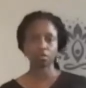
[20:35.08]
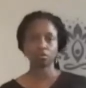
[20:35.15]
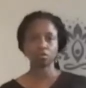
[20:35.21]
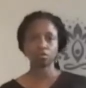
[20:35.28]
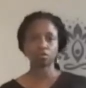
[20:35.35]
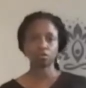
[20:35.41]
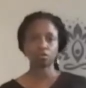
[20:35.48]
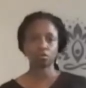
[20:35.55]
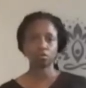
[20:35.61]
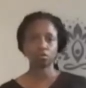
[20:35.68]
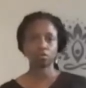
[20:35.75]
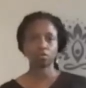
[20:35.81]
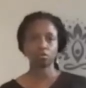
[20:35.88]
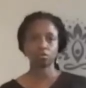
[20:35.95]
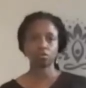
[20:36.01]

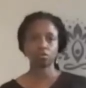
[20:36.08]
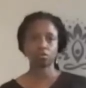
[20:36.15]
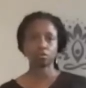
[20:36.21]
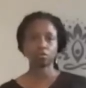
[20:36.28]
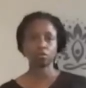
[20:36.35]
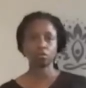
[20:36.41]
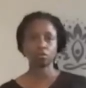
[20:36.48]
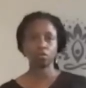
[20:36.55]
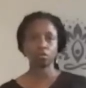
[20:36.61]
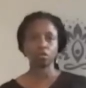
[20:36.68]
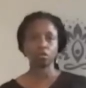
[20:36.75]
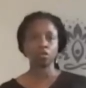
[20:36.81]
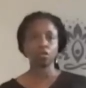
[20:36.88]
Nothing is said.